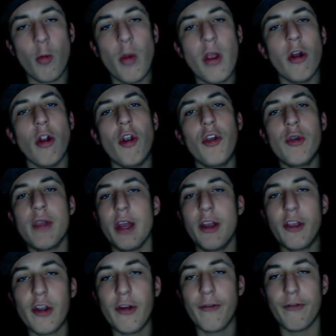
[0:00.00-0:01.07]
where are you getting
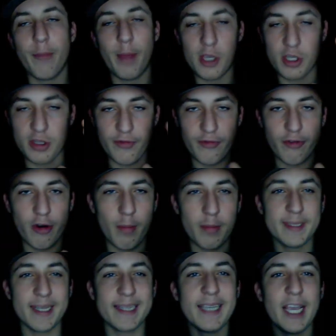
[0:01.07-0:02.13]
your information from?
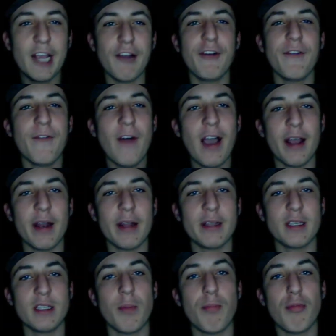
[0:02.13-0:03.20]
Sectarian violence
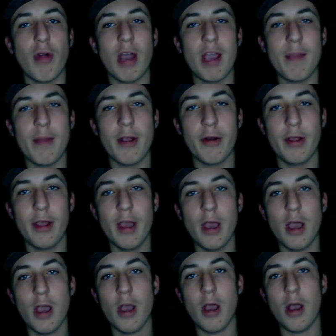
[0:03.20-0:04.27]
is the primary
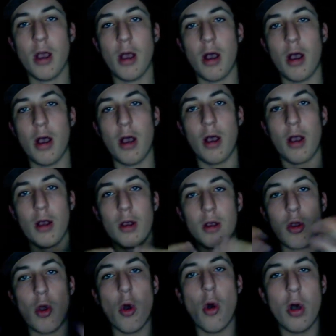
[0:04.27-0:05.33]

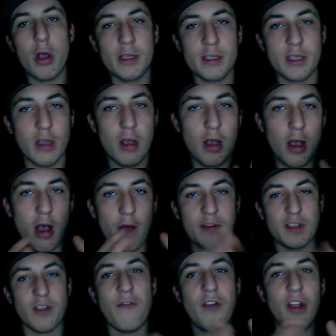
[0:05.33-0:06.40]
cause of
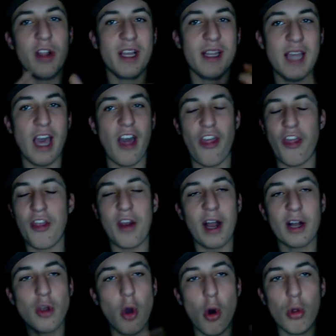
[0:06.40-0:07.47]
civilian death,
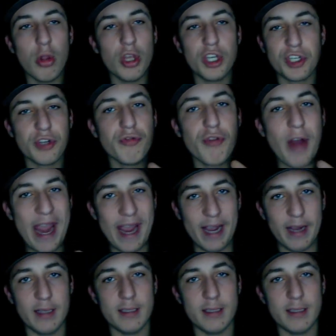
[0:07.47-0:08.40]
not coalition raids.